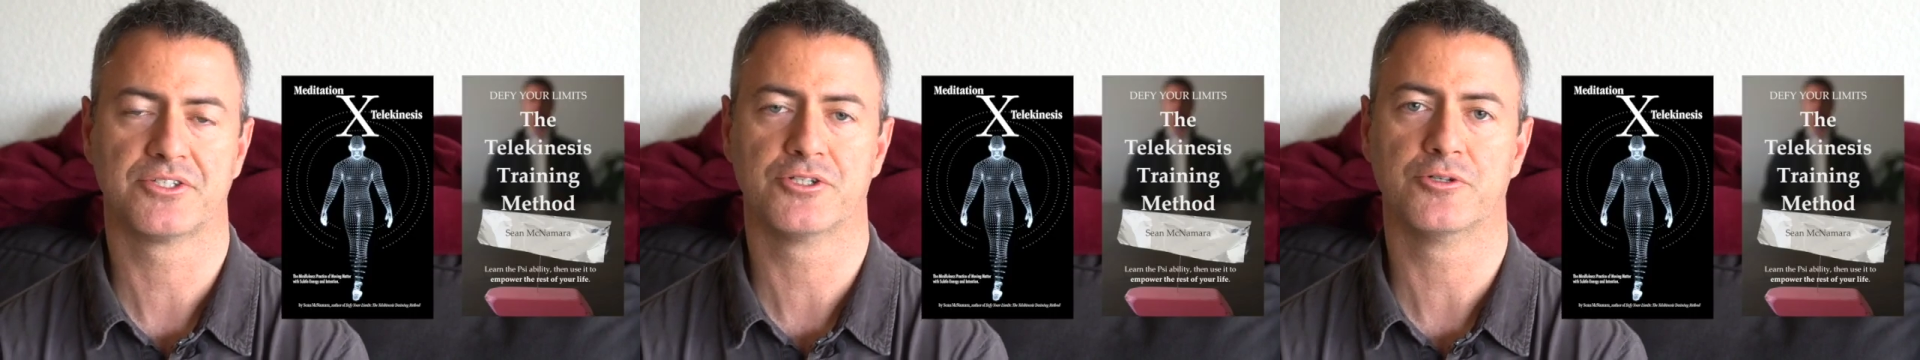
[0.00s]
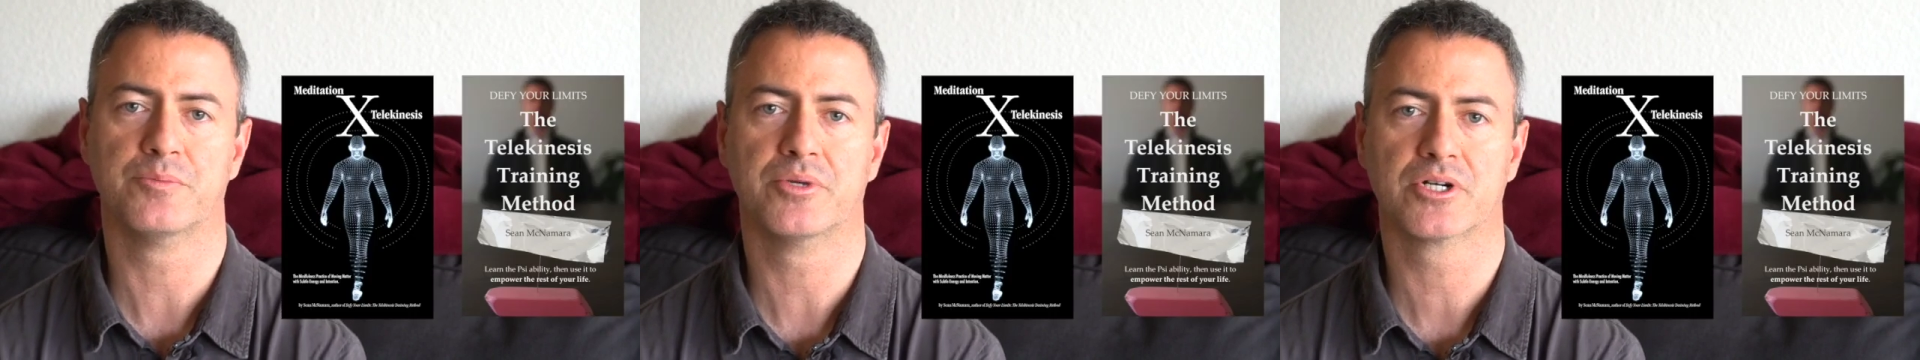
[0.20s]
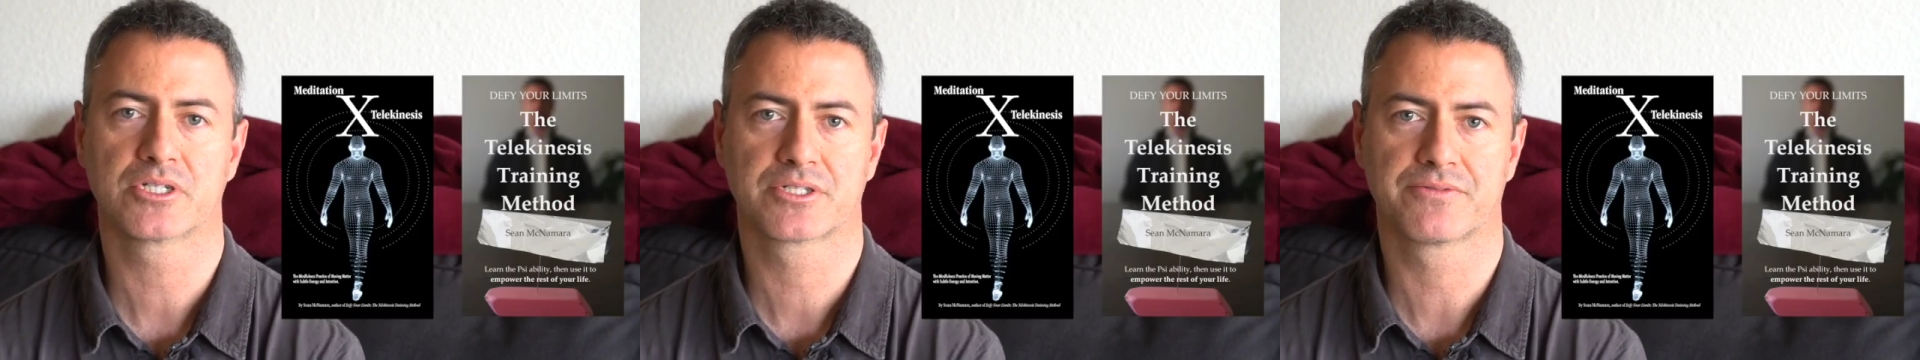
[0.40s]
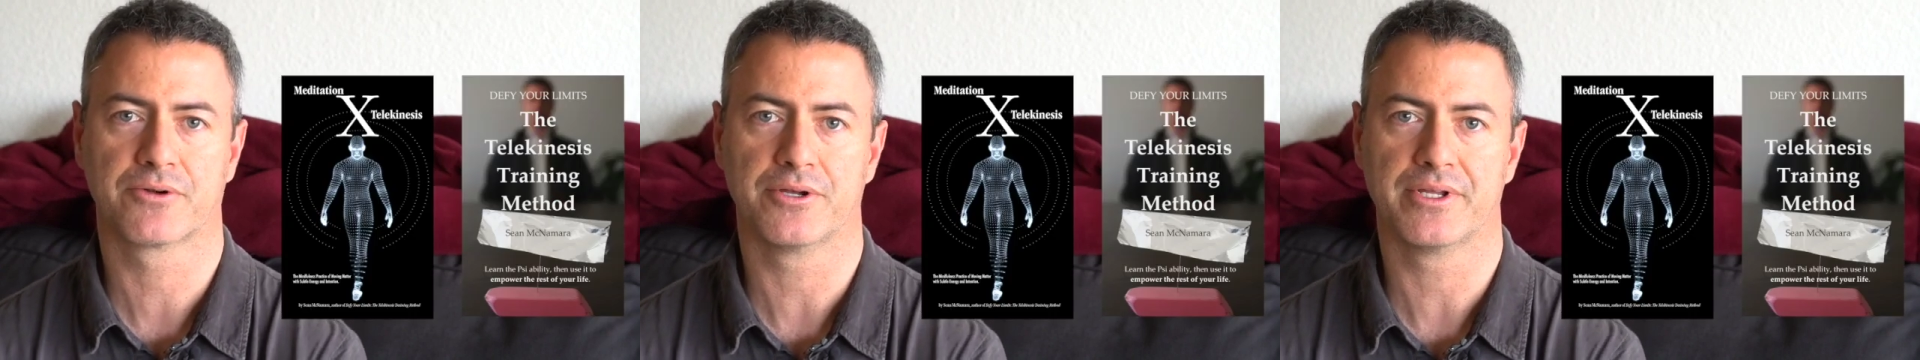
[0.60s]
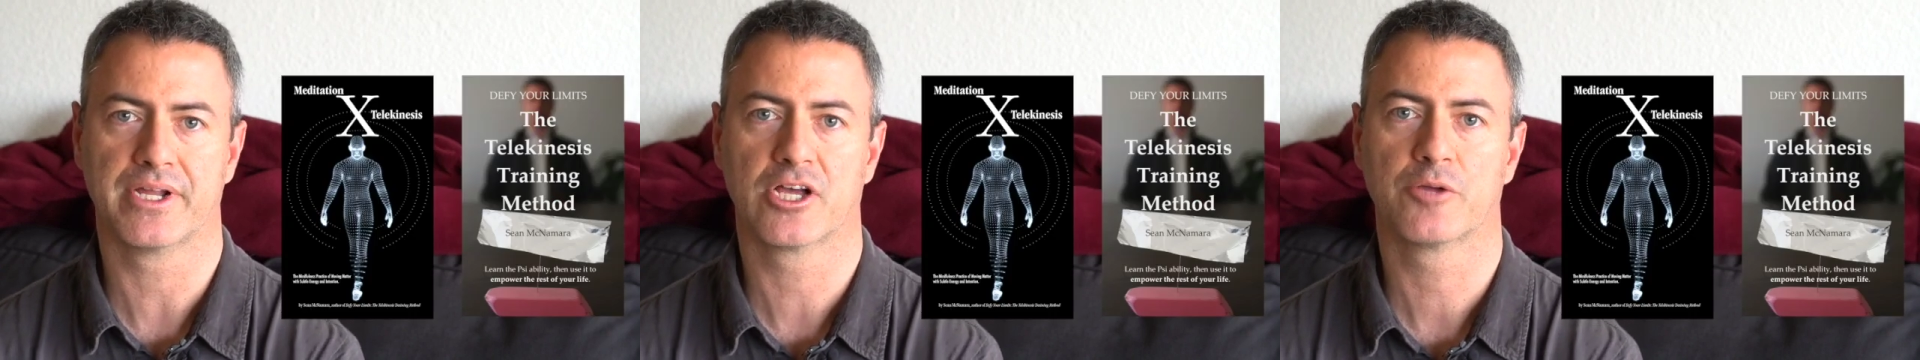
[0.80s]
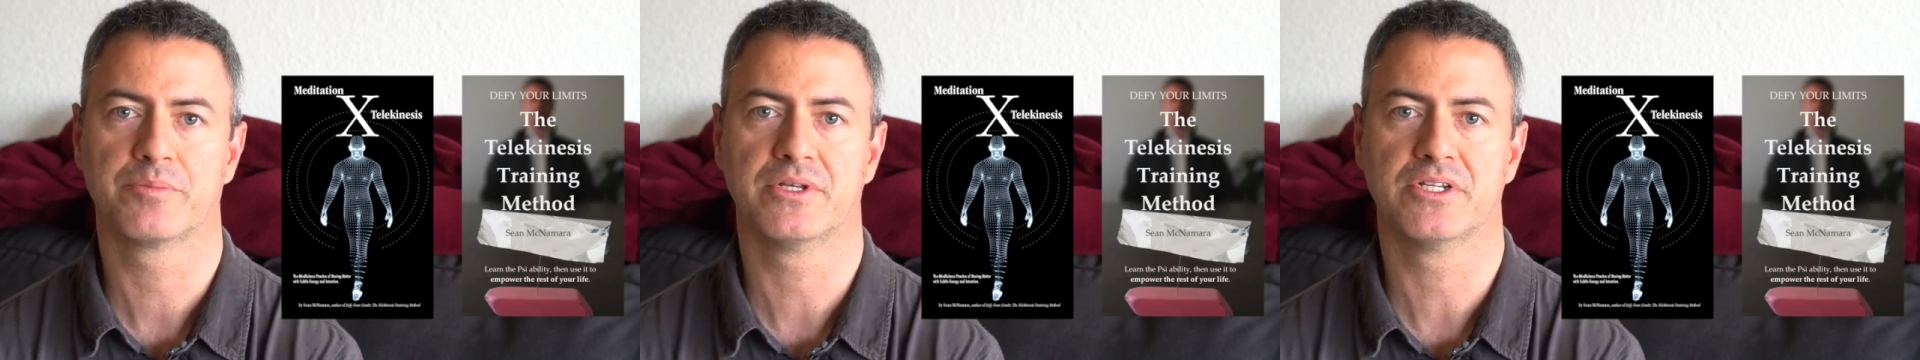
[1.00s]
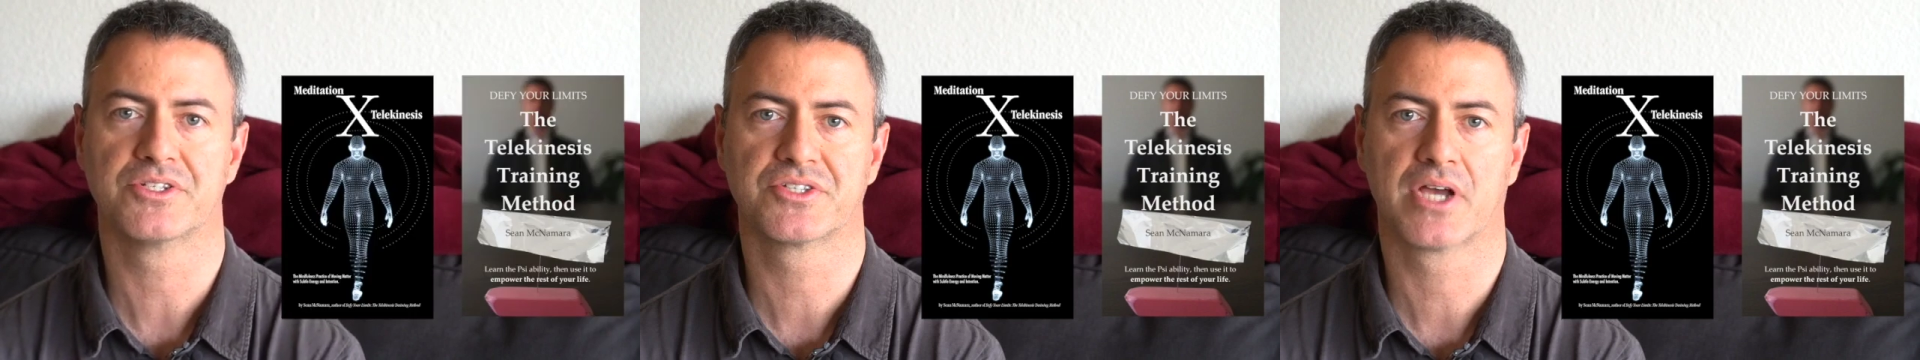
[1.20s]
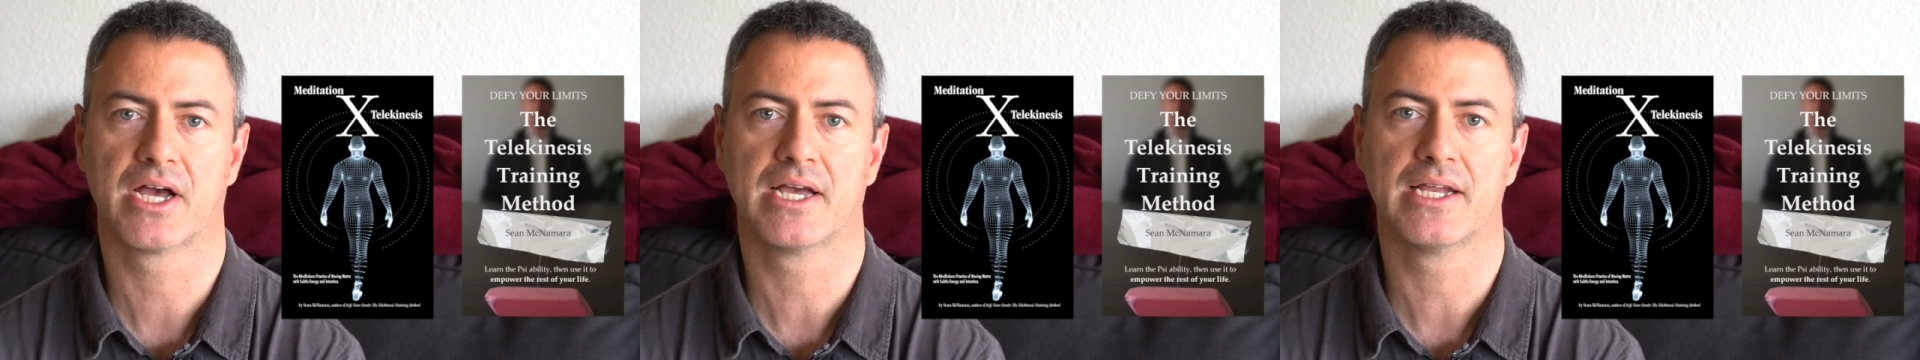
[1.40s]
two books for you to help you
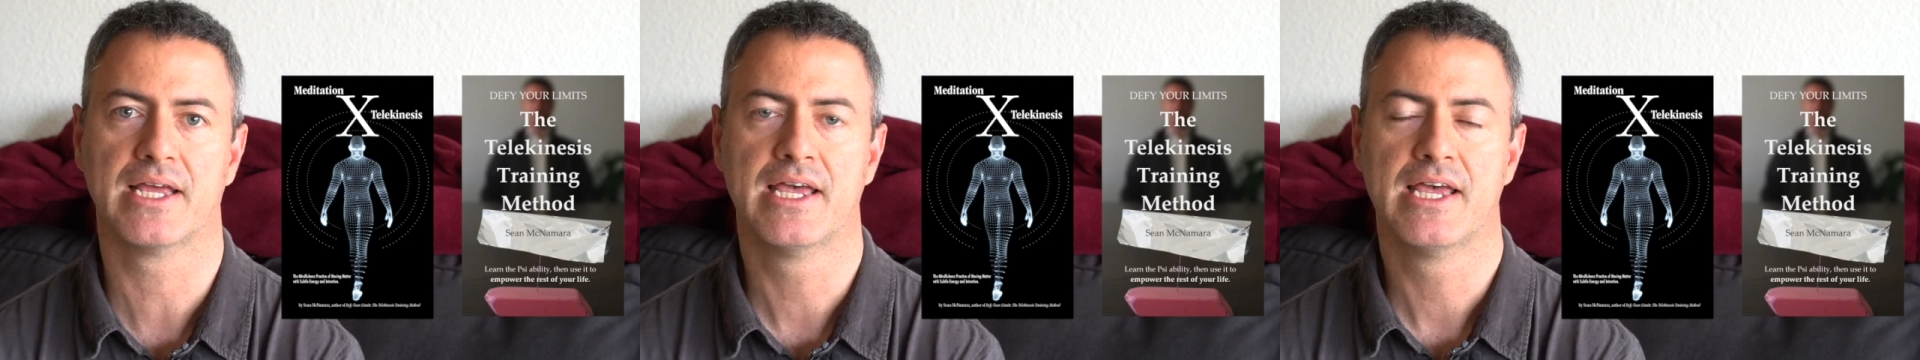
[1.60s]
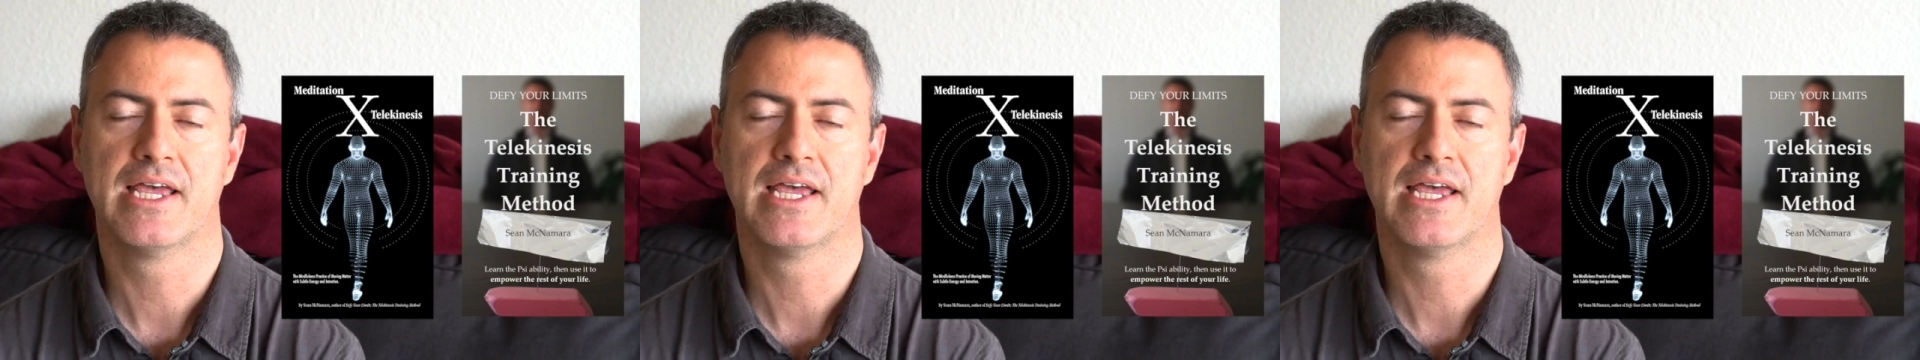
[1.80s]
decide